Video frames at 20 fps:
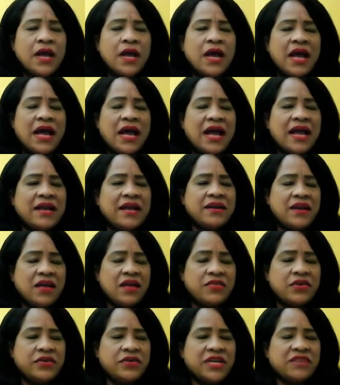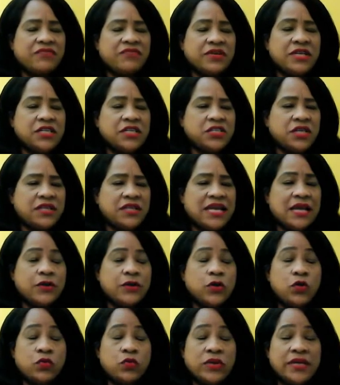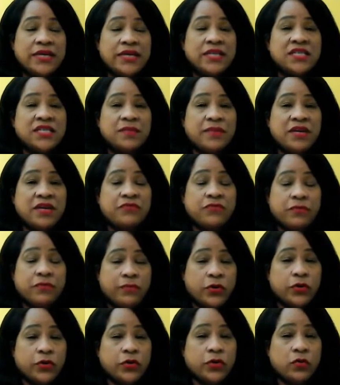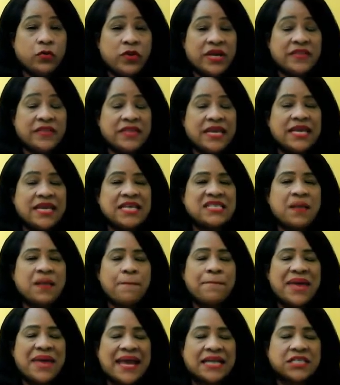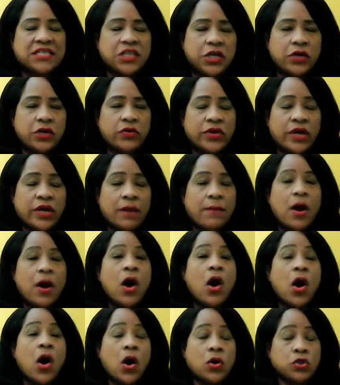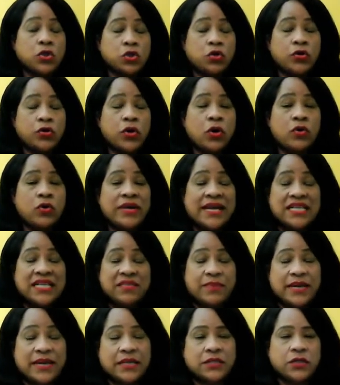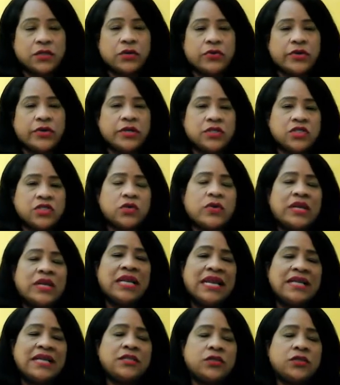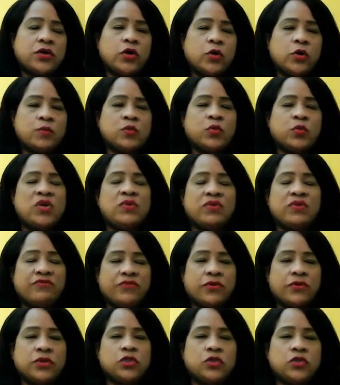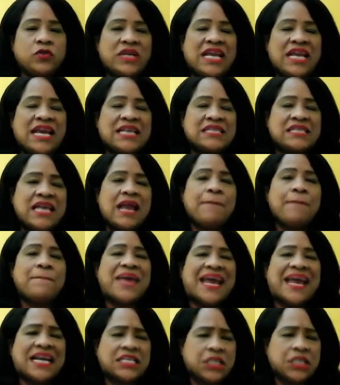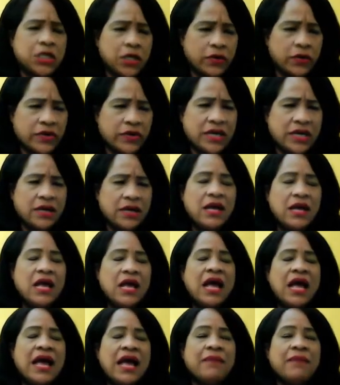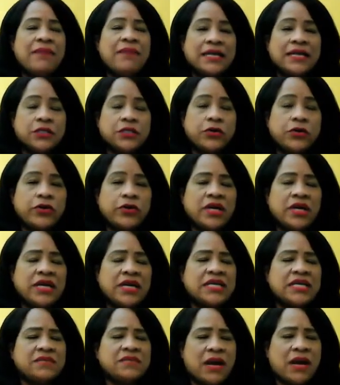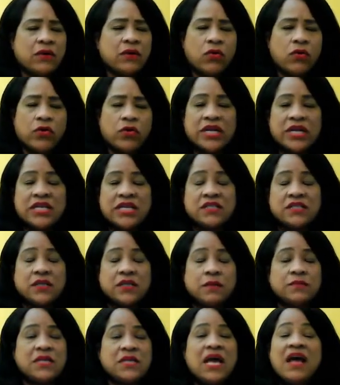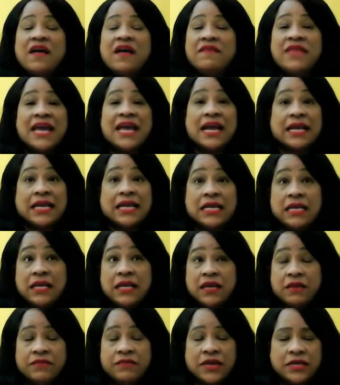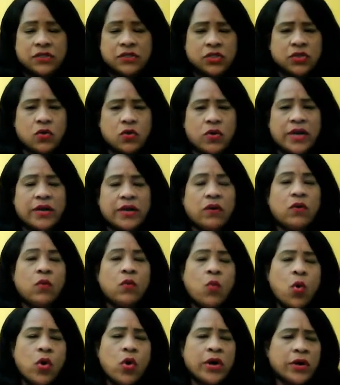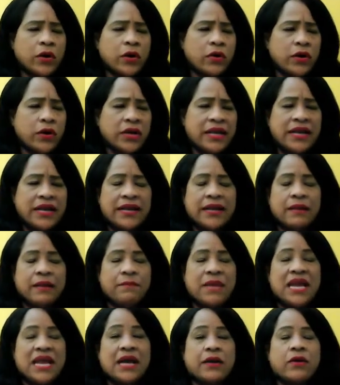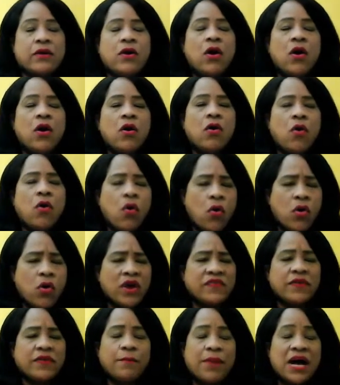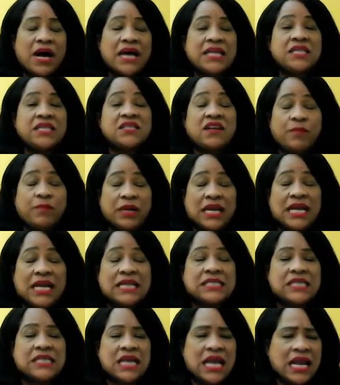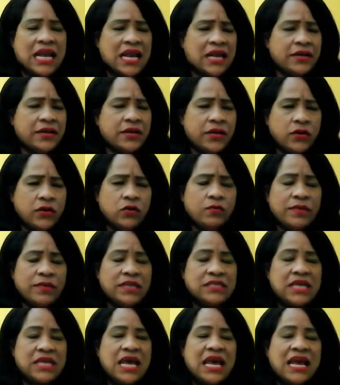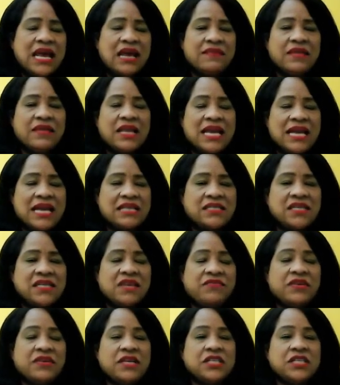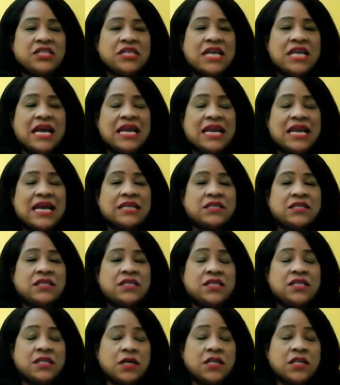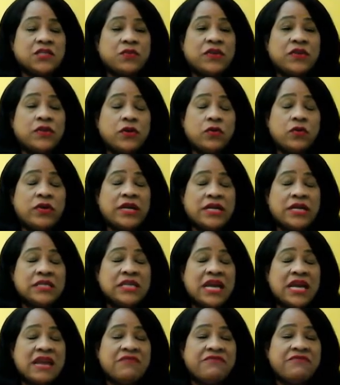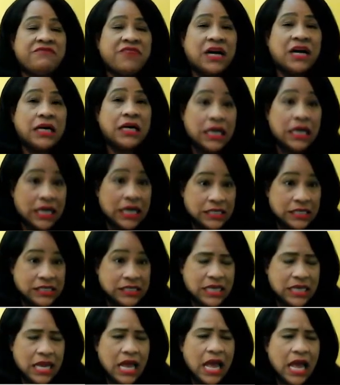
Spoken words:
Another definition that you would need to be familiar with is bacterium, also known as bacteria. So in terms, we refer to it as a bacteria. A bacteria is microorganisms that can live in soil, water, organic matter, or the bodies of plants and humans. And the last definition I like to discuss with you is a fungus.